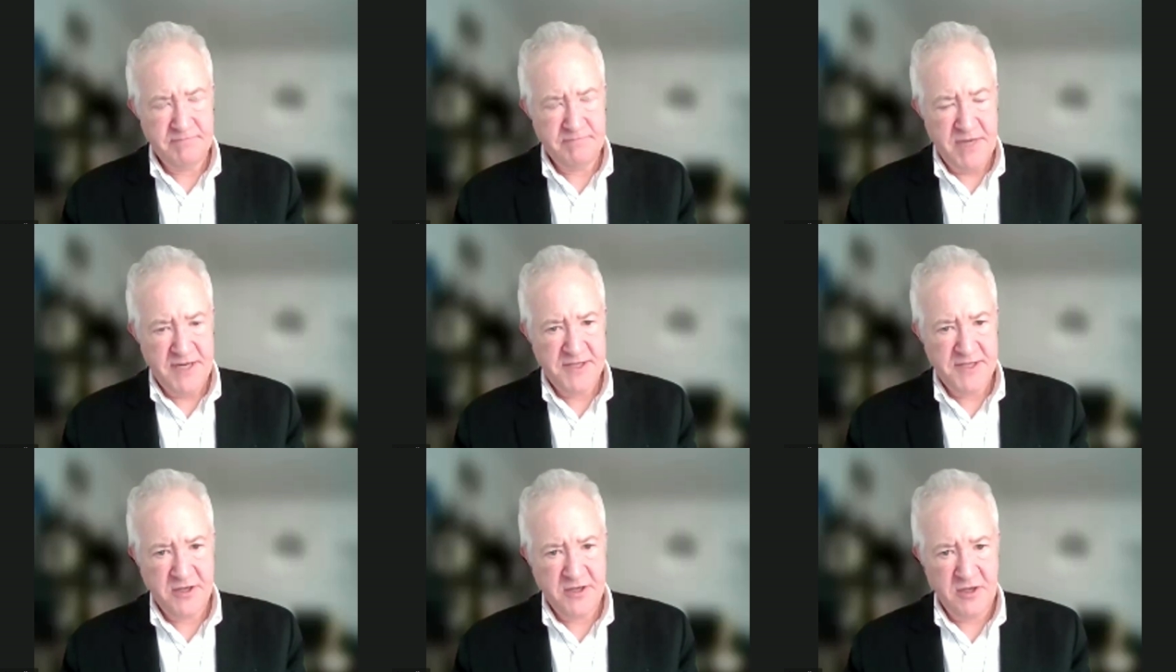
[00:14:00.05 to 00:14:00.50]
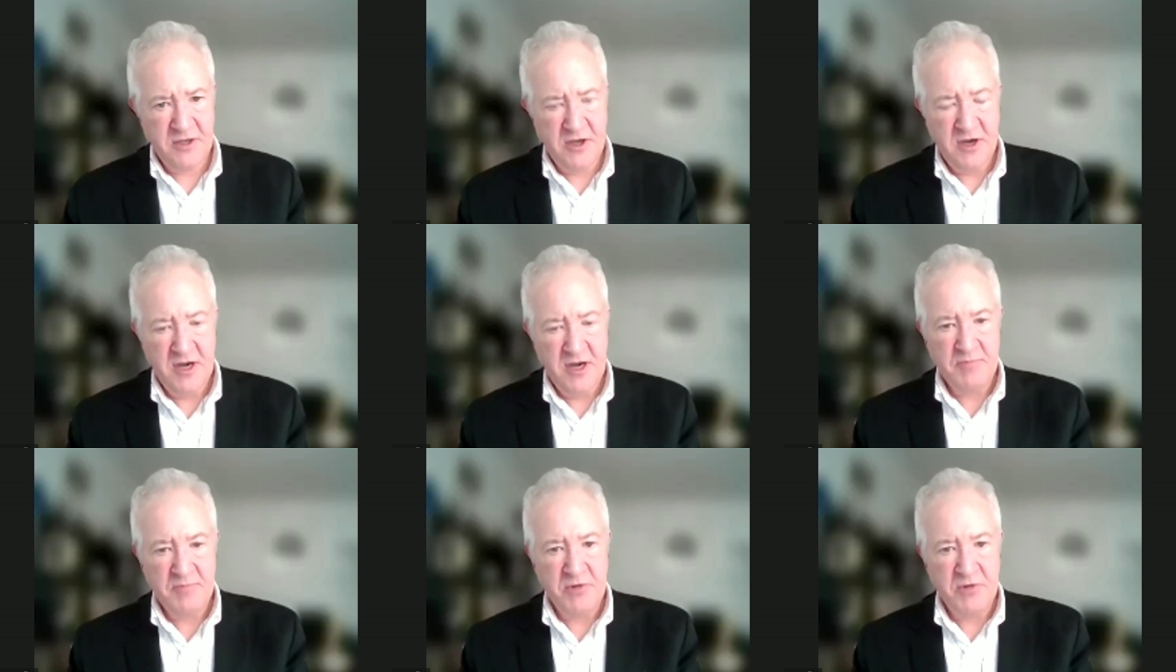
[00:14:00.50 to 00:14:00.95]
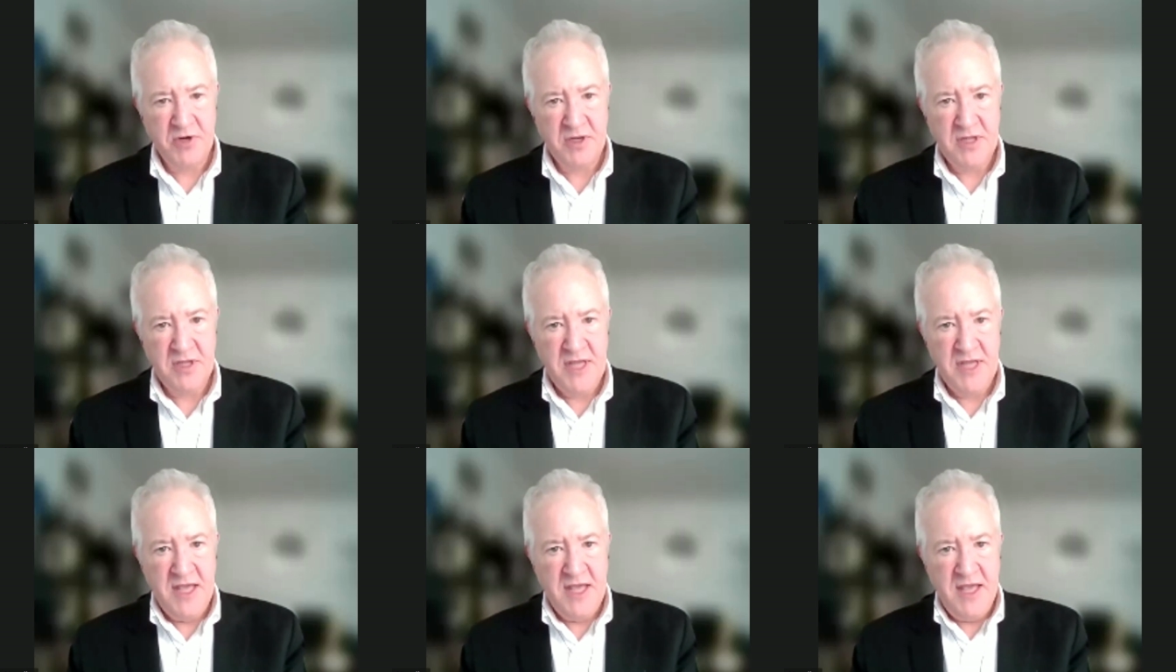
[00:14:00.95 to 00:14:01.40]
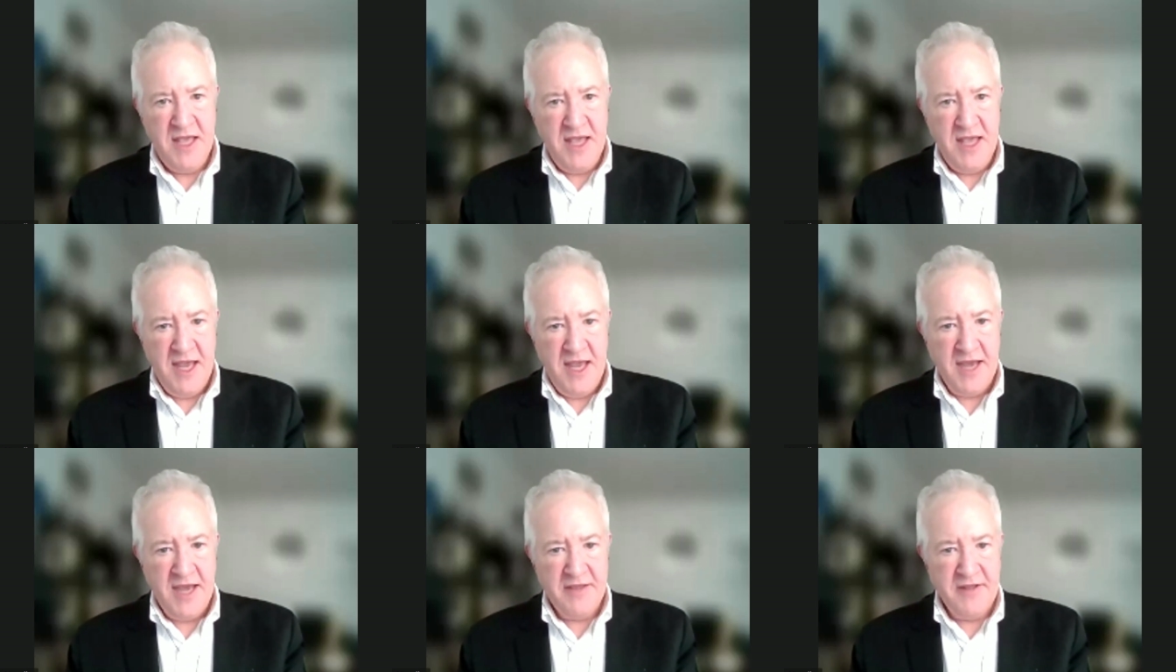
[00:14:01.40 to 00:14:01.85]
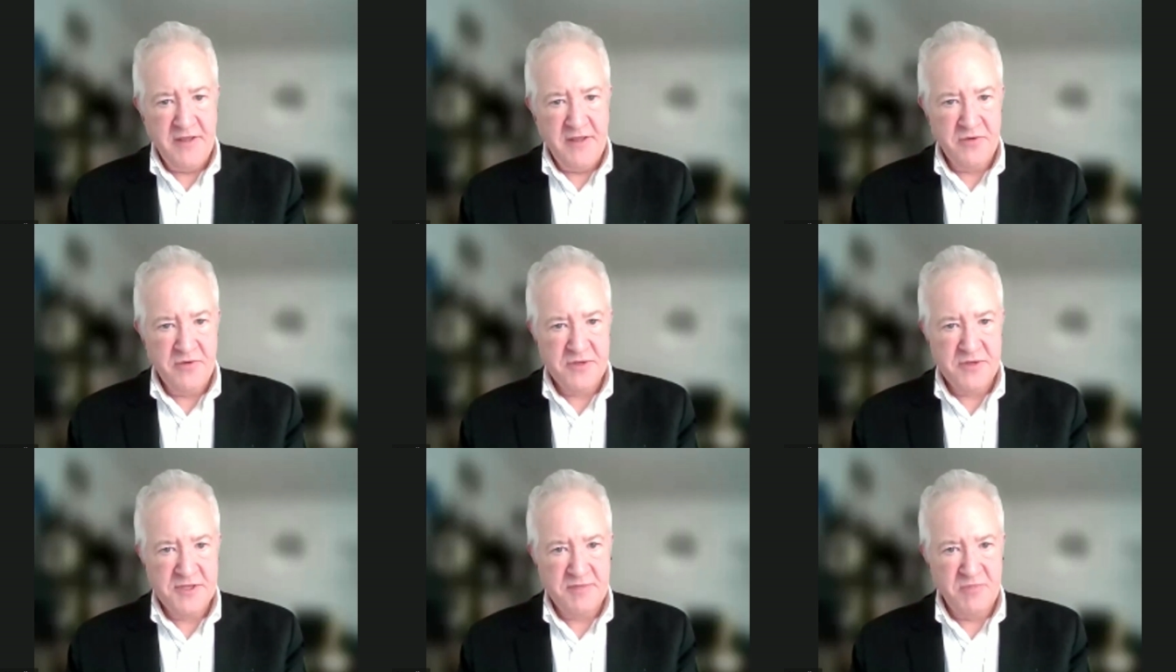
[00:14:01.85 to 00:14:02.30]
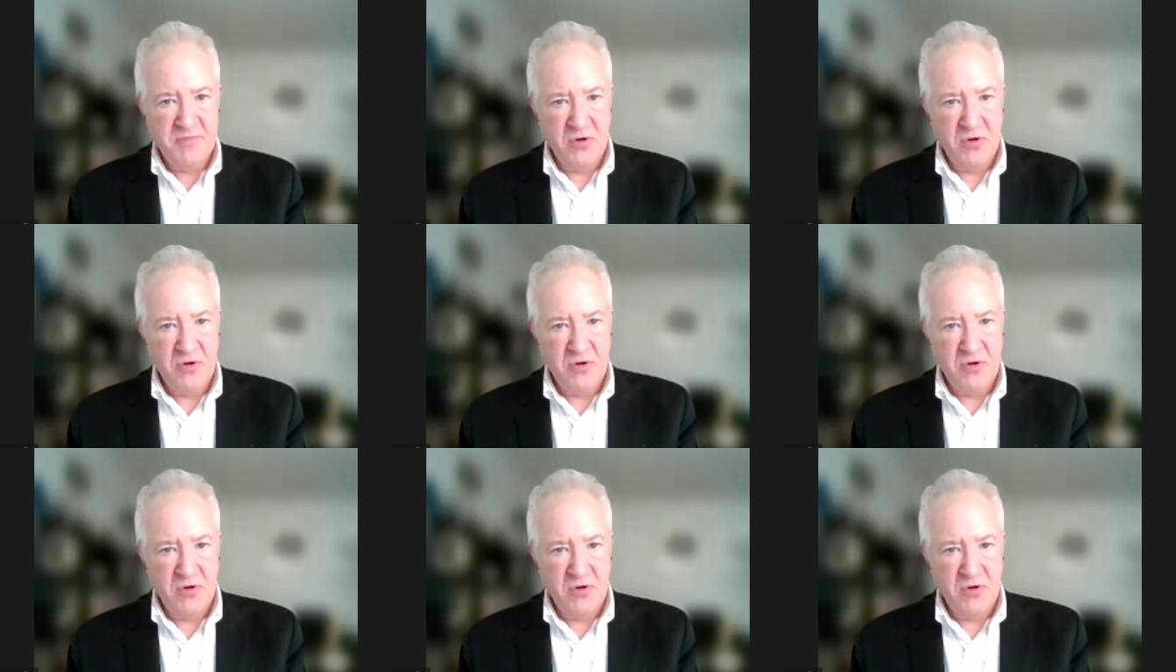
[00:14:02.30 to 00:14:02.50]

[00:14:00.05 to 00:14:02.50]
Bicycle Opera. And then there was a